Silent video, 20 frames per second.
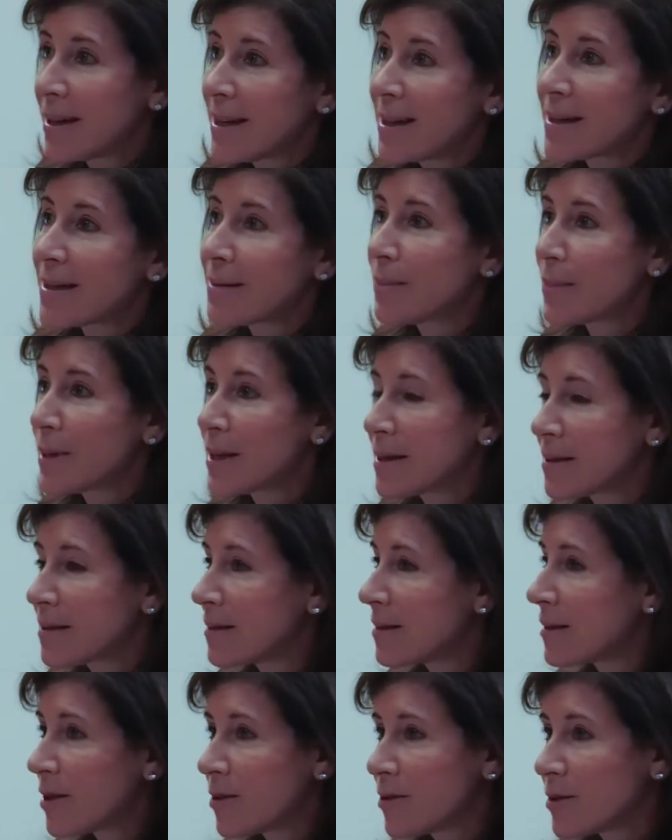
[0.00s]
You
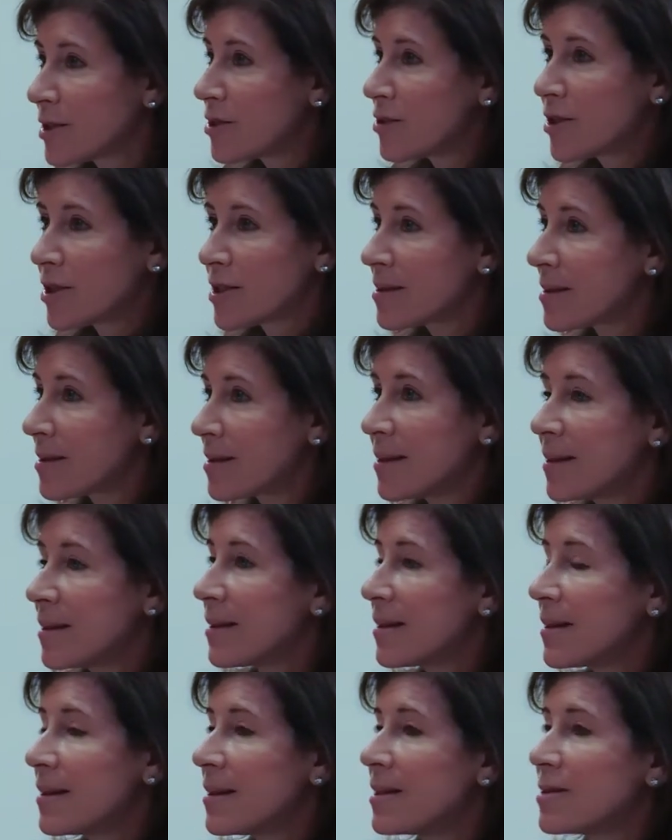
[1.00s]
know,
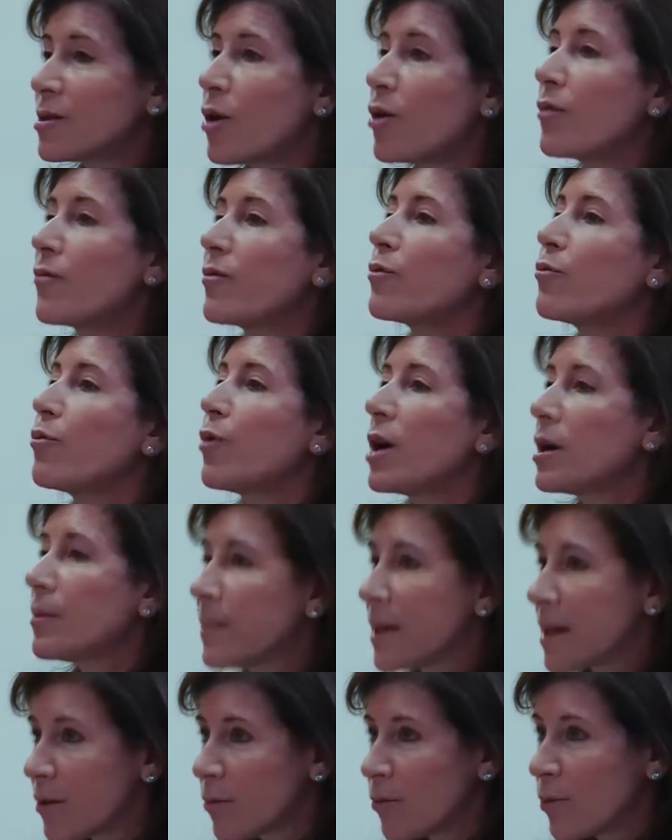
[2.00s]
it's overwhelming